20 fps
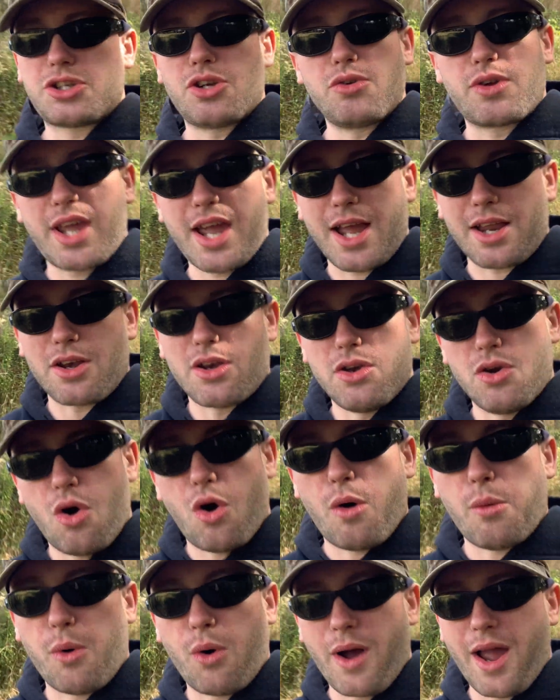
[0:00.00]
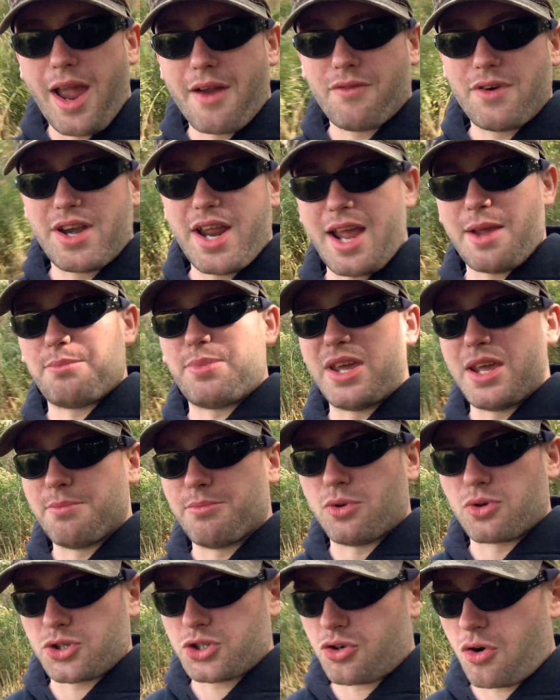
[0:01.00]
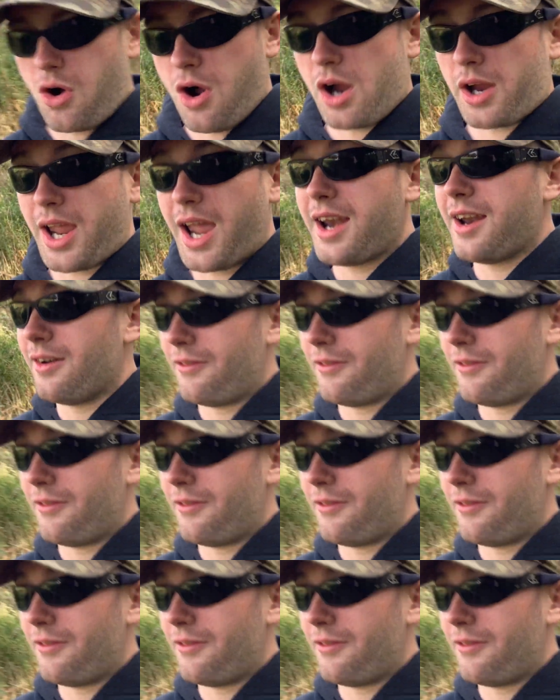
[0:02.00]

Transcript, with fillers: to get normal everyday people strong, and